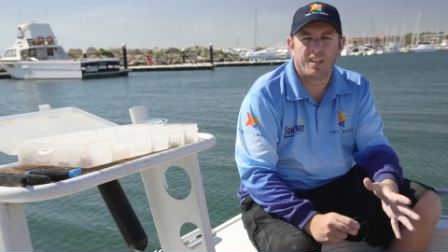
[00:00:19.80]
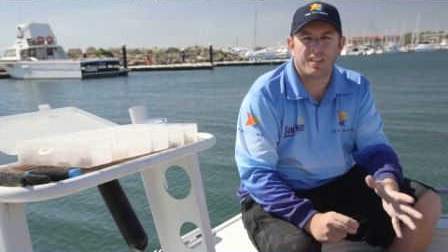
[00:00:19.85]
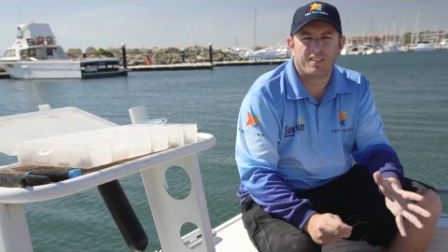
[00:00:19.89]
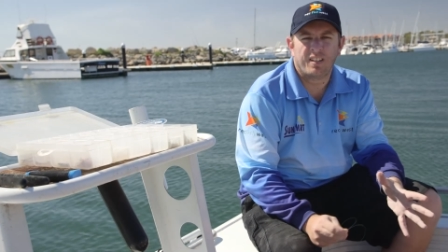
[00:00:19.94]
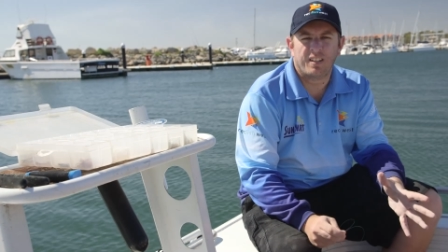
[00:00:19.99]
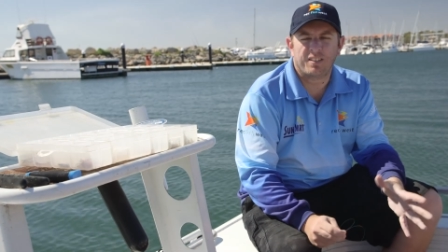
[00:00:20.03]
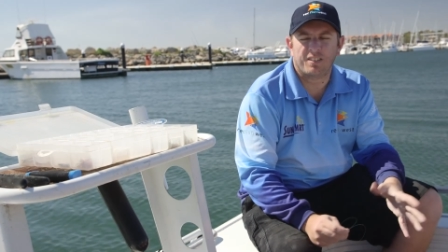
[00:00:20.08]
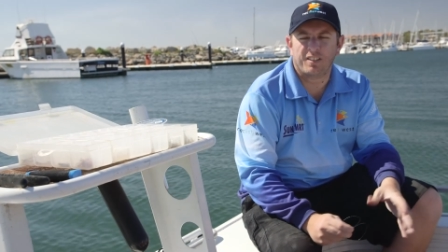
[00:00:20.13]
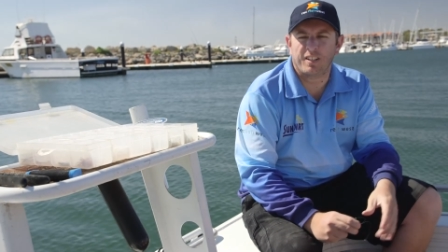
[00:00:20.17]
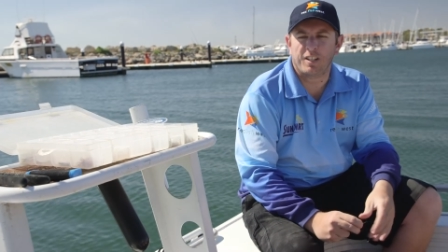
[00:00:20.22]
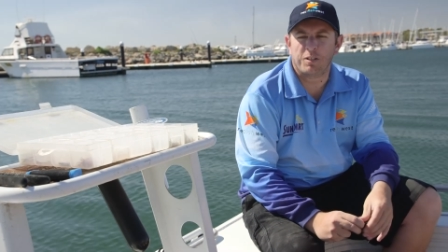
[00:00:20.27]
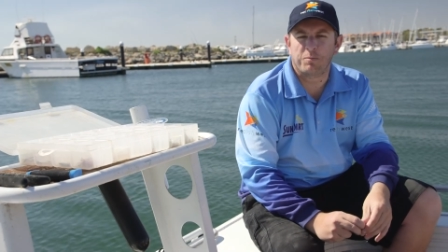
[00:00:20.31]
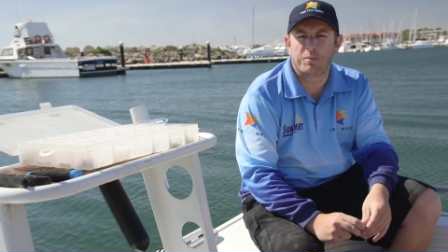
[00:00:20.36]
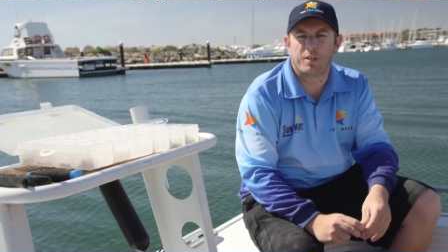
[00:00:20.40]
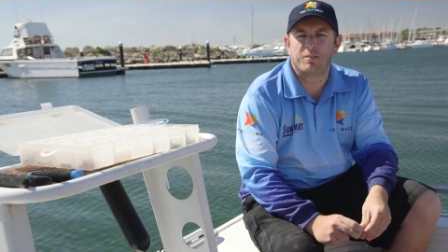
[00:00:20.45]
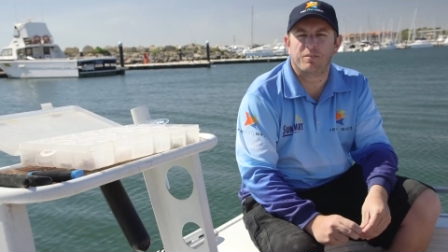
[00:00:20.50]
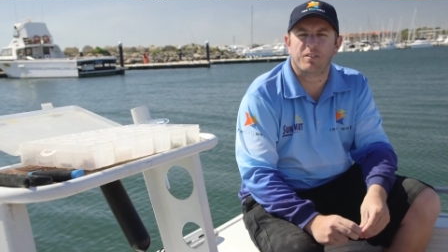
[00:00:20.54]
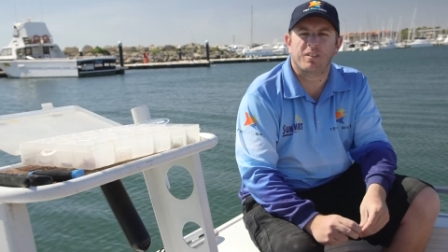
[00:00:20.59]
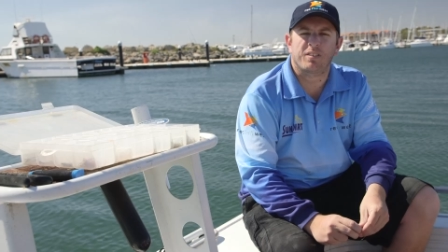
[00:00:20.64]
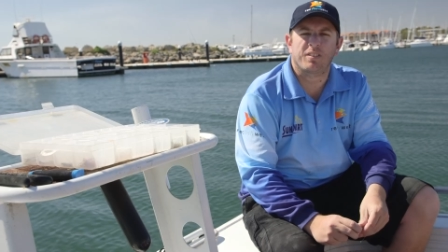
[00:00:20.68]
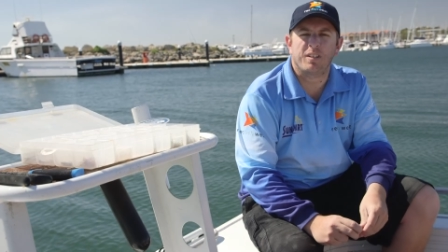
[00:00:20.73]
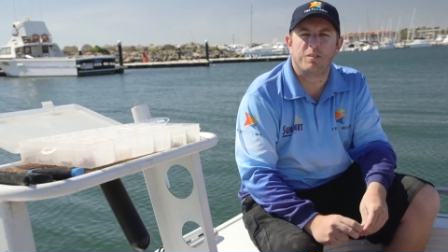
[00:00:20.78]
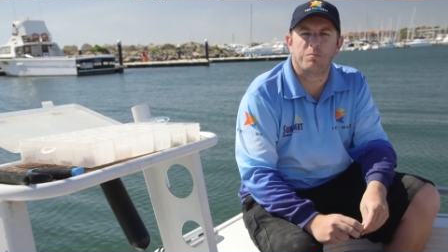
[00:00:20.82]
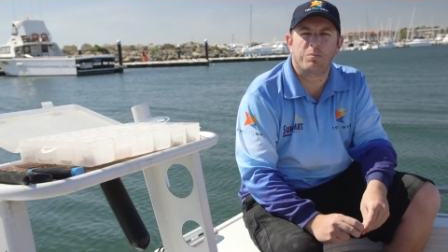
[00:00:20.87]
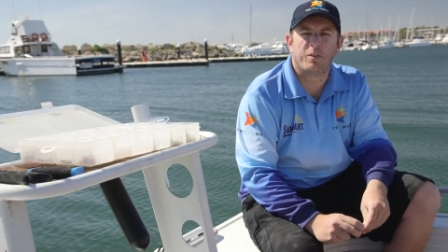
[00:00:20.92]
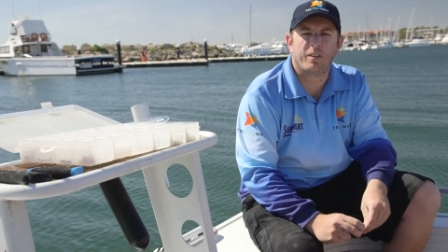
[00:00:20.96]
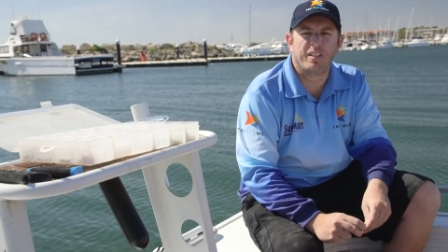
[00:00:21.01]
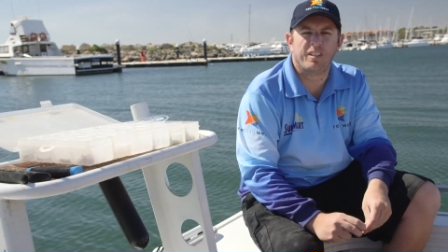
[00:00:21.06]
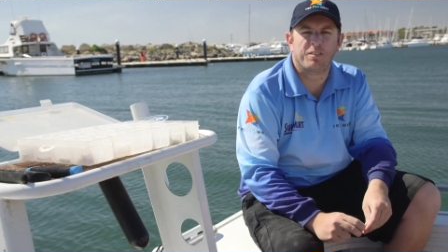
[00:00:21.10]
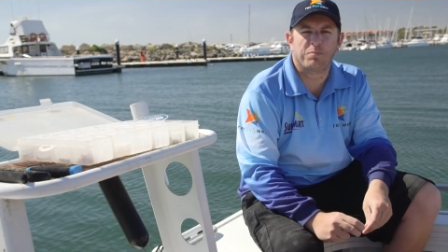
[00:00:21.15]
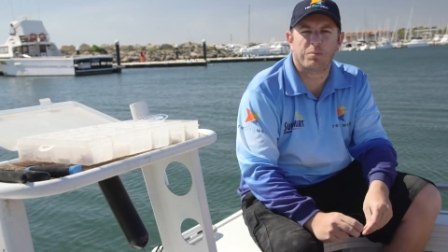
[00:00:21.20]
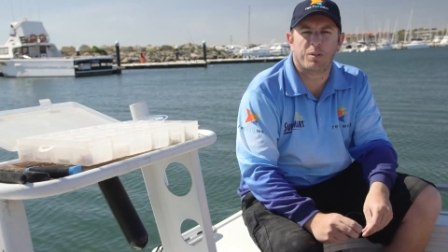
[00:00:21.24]
There's a little bit of a sea
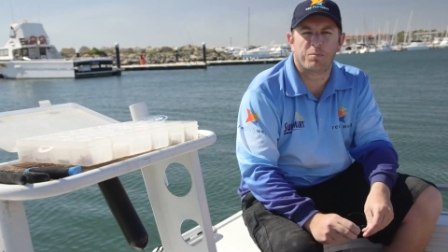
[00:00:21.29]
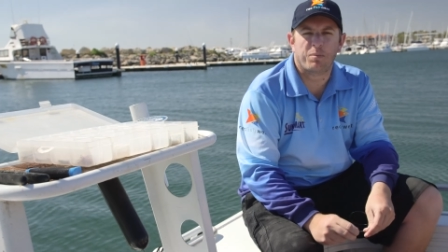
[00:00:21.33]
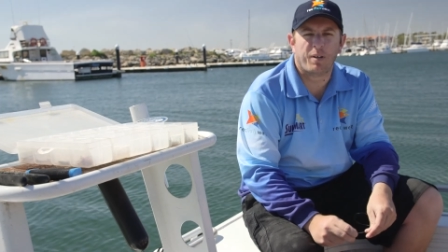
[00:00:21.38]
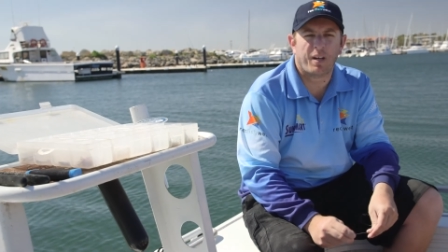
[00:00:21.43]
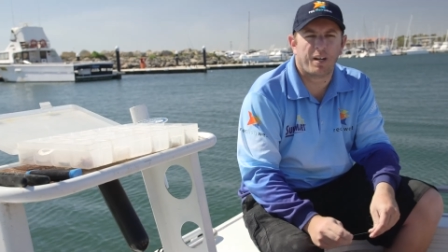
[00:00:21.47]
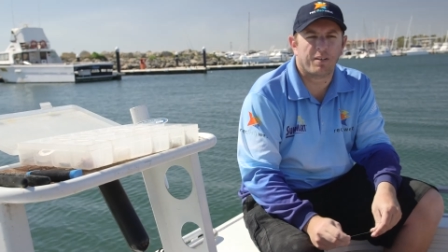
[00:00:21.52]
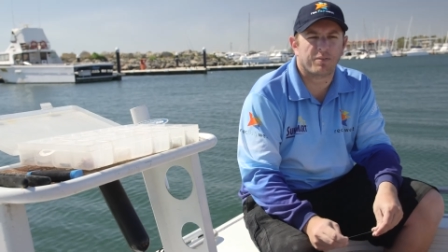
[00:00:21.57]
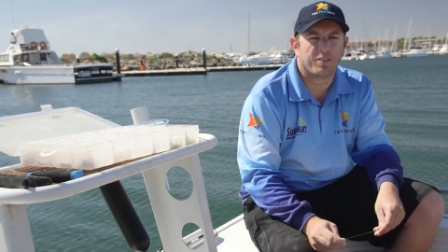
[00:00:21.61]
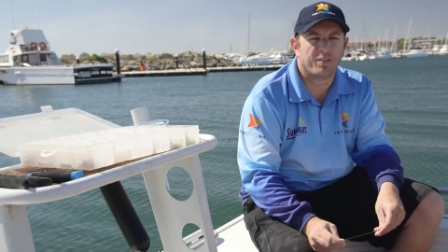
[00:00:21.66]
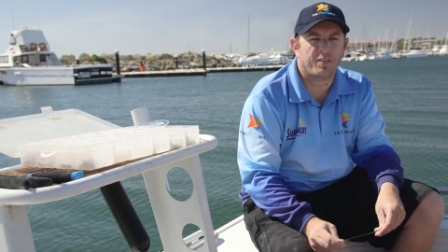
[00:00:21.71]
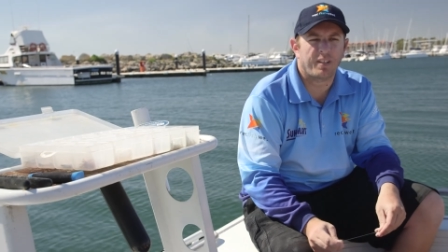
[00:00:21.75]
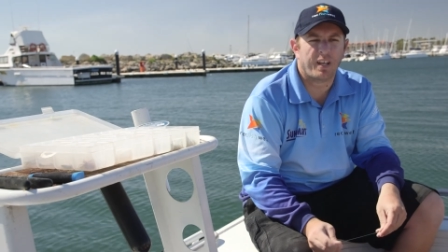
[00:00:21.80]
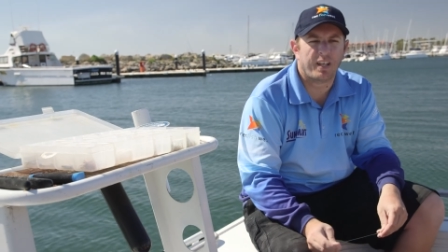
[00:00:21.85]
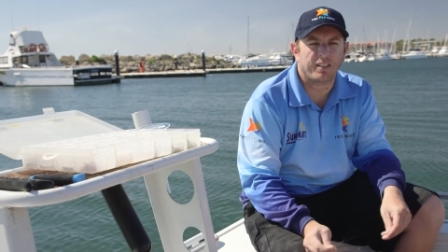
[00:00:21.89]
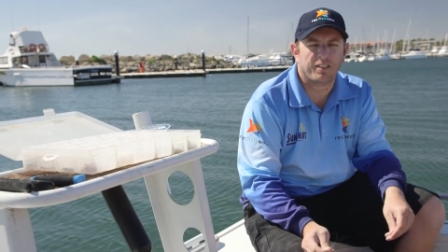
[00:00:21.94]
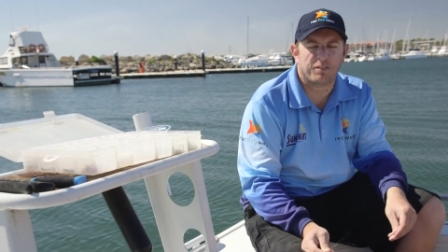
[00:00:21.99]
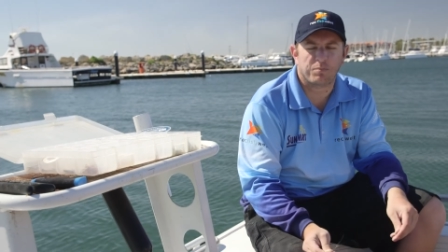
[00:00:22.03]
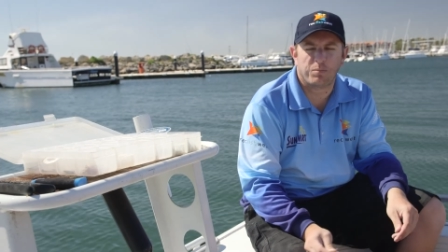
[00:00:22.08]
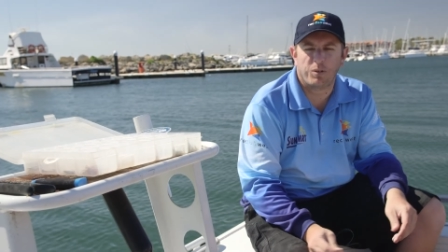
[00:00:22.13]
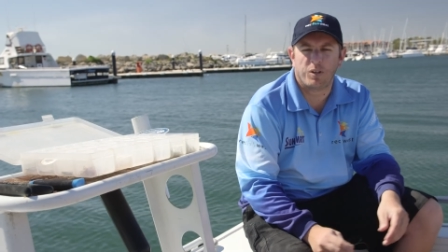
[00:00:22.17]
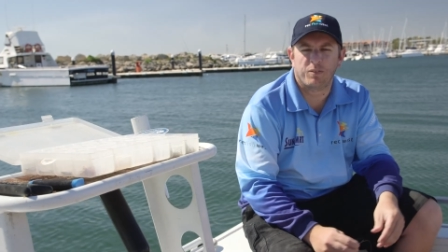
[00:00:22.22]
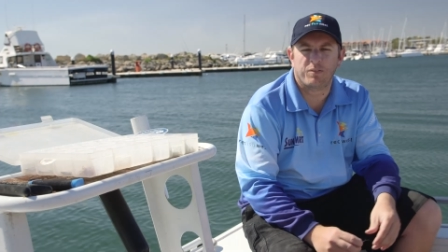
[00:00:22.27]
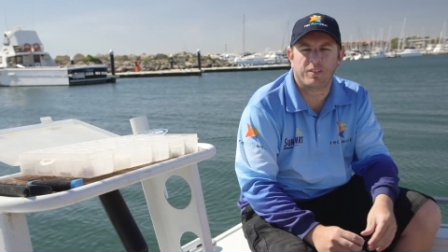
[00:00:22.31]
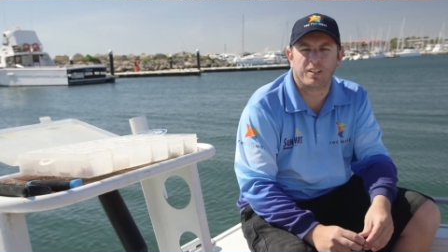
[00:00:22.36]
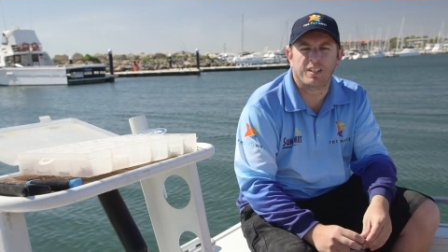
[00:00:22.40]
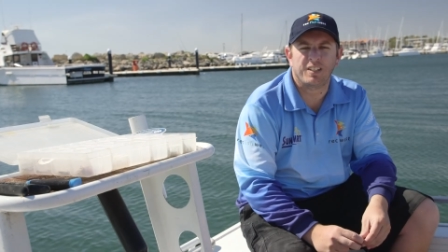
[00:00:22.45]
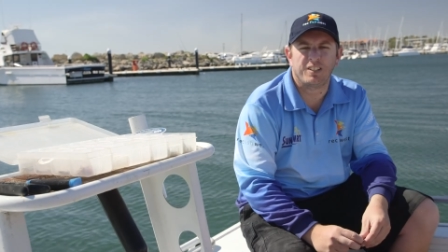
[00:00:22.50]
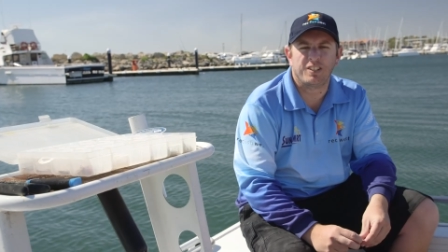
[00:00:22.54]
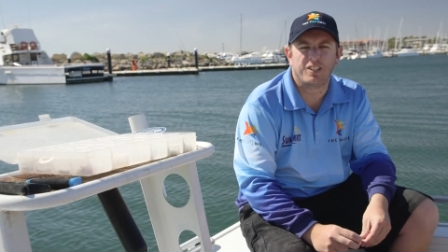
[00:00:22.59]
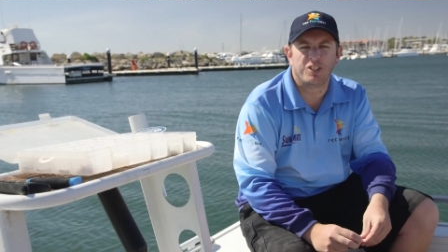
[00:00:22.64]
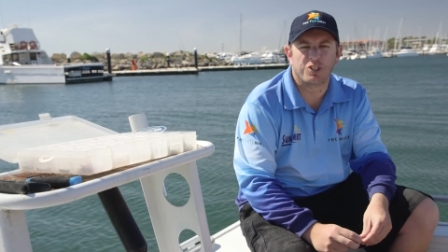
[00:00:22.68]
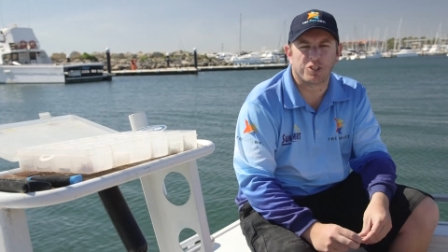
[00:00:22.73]
breeze, but apart from that it's perfect
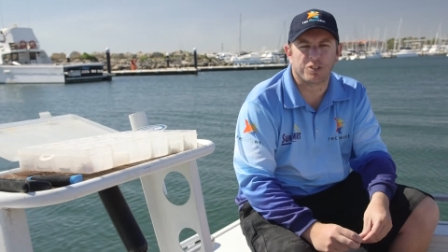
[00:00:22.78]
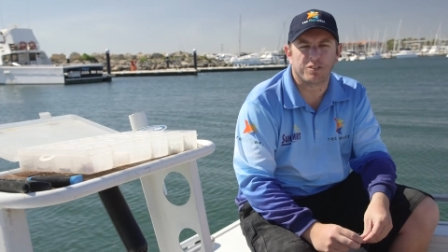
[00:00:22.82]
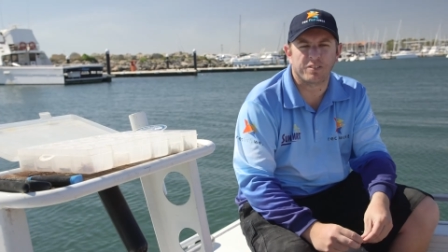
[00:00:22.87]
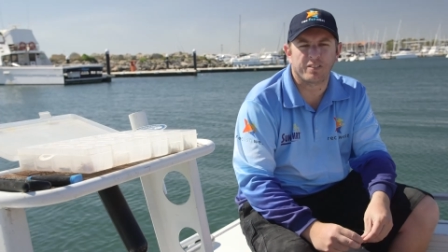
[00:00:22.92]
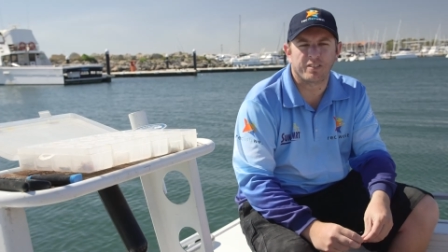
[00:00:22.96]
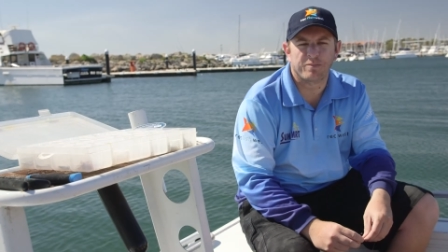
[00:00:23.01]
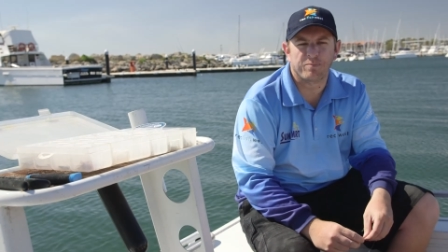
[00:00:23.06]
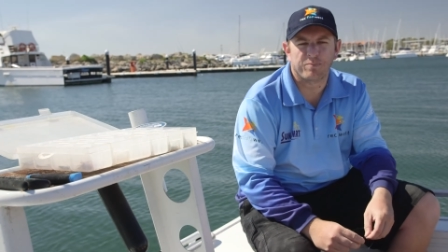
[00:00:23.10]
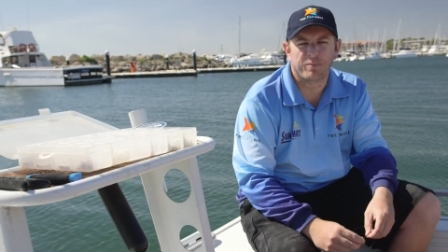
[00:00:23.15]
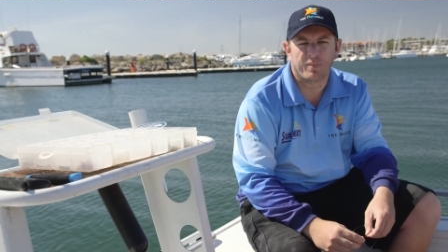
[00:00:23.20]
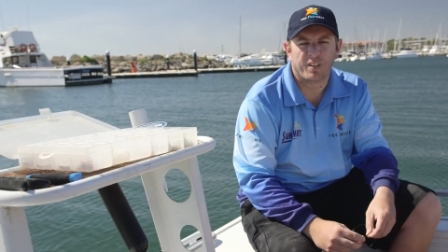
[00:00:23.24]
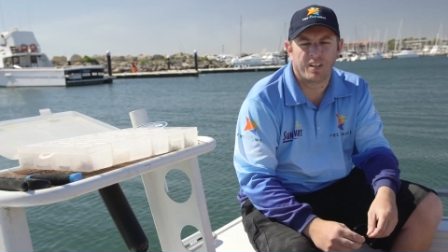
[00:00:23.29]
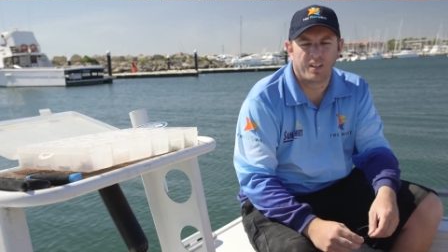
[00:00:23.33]
conditions.